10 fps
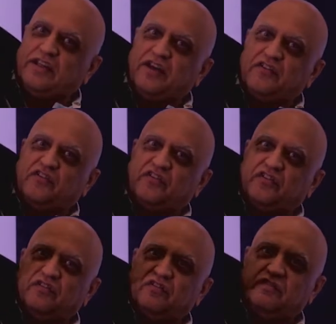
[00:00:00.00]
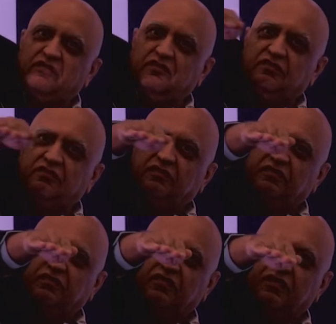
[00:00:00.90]
this,
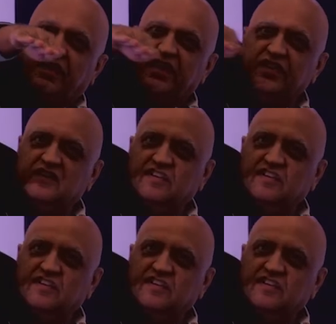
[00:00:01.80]
right?